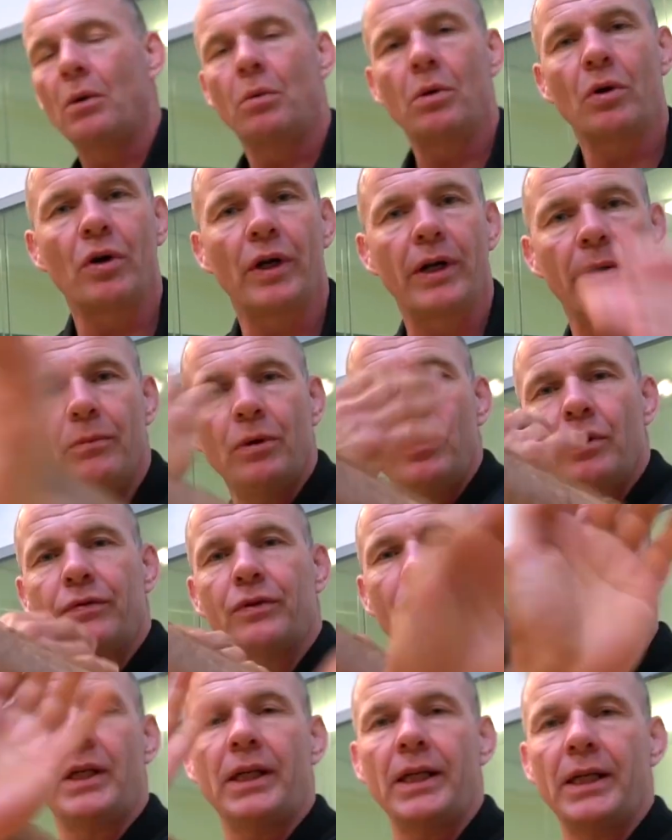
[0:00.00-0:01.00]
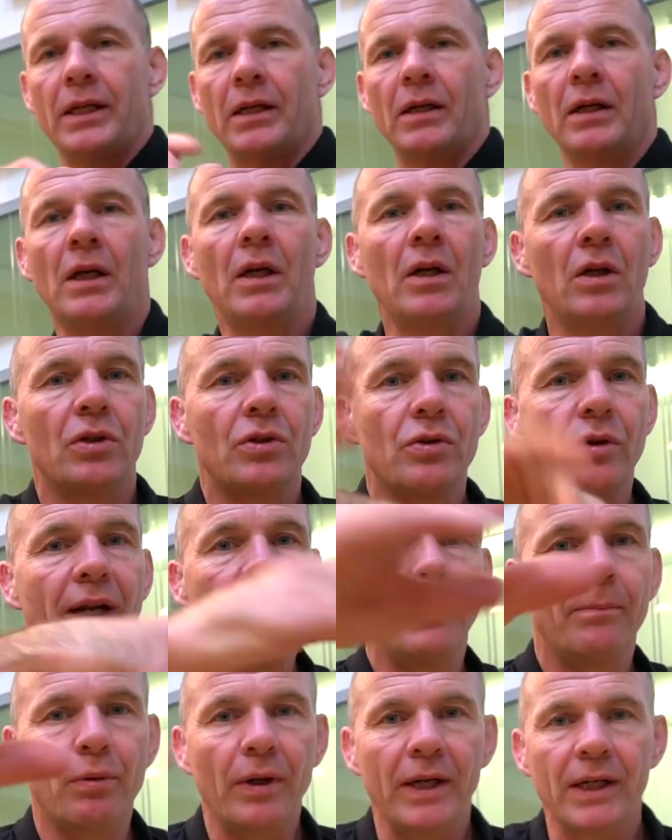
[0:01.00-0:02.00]
we're going to move to here. So
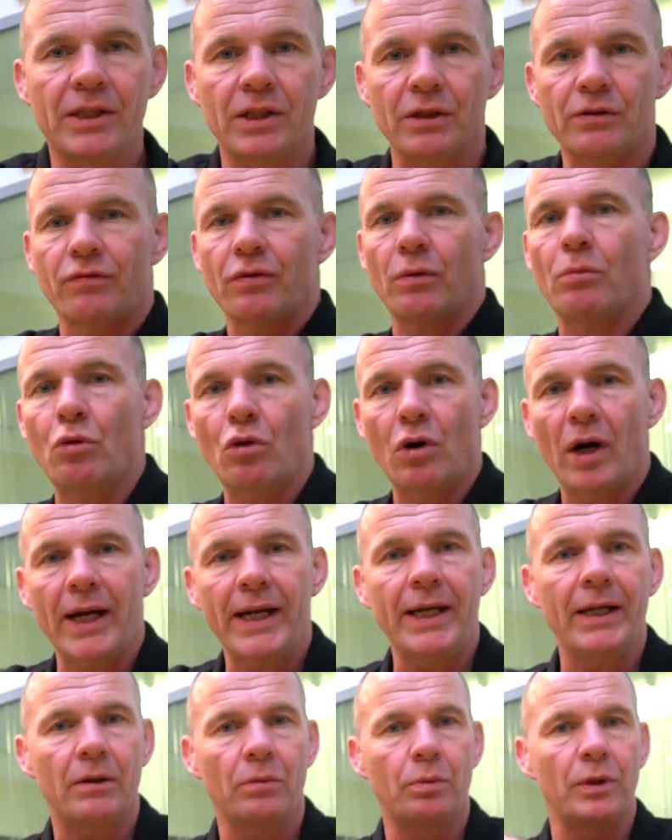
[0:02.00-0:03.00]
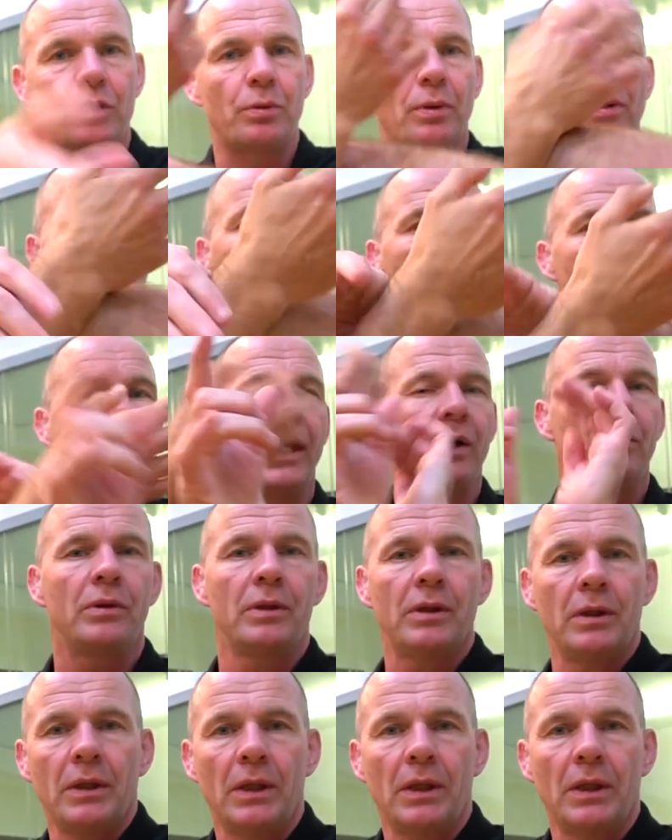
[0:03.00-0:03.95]
that brings us from right, which we're on now,